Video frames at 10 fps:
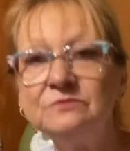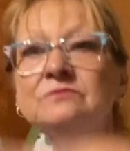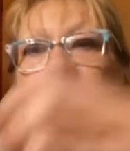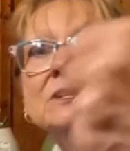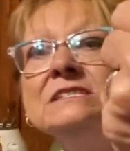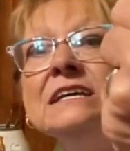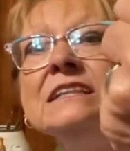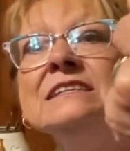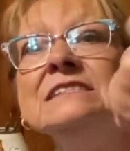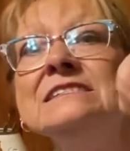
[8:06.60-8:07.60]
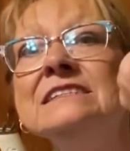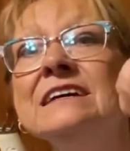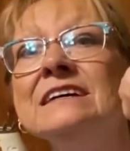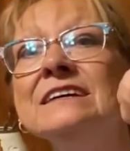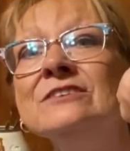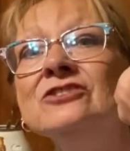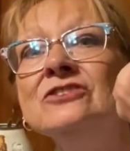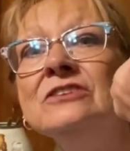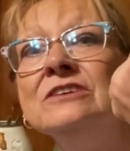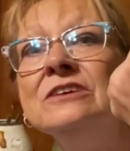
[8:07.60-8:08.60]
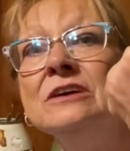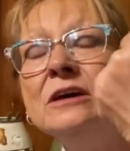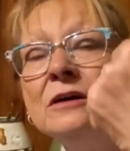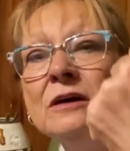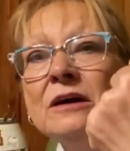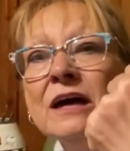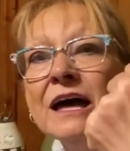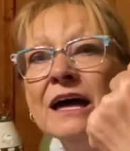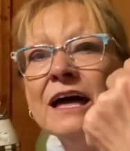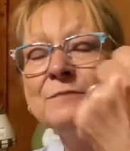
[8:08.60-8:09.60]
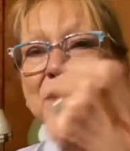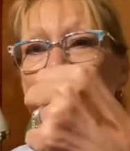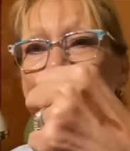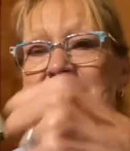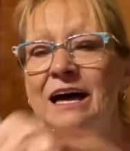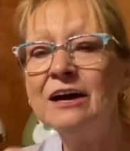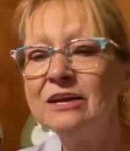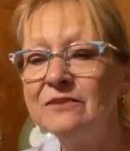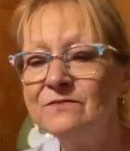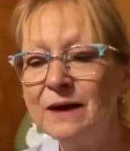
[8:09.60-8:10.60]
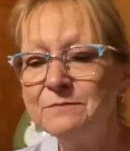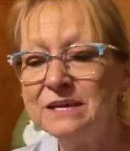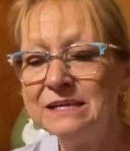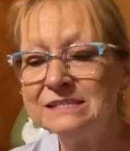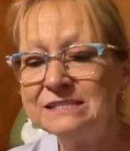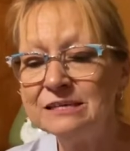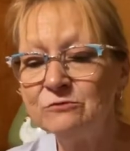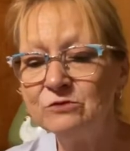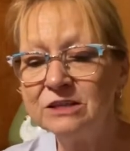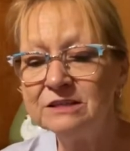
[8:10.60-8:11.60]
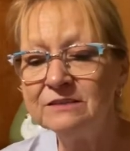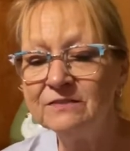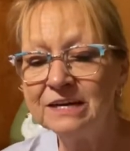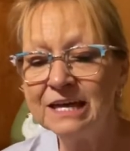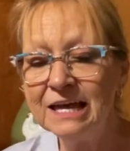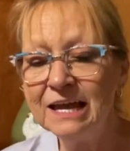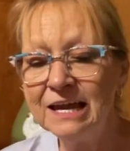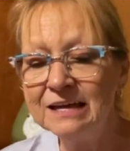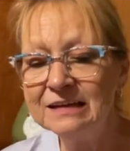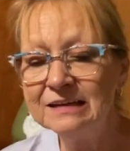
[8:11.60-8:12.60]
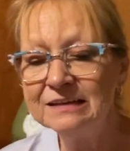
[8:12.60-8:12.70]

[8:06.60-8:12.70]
You see, this is the color. But I thought if I mixed it with the vanilla,